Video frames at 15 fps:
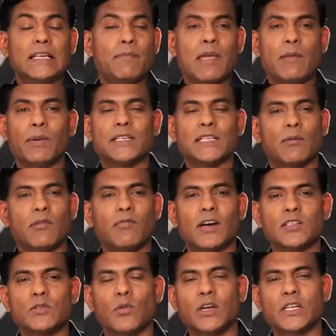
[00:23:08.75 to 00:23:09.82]
There may be some of
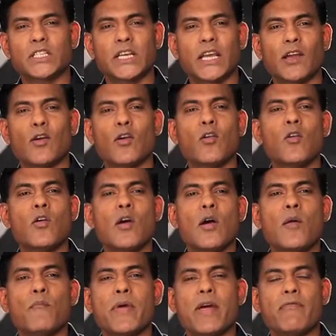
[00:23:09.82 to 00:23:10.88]
us watching who
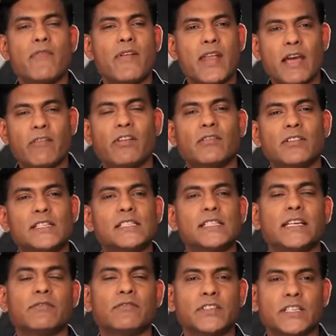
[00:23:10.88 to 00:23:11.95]
may have never
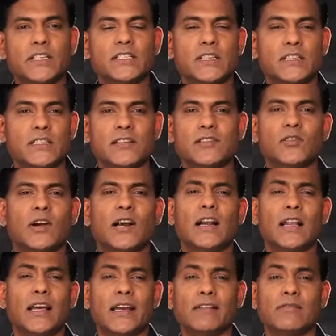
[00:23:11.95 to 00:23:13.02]
received Jesus into
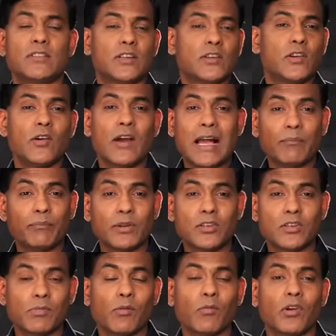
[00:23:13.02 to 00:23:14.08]
our lives, and you
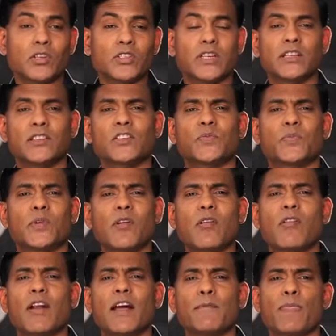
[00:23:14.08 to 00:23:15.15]
happen to be watching this
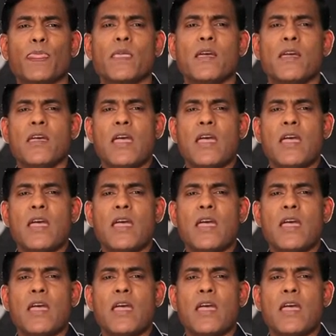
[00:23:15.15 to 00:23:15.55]
program,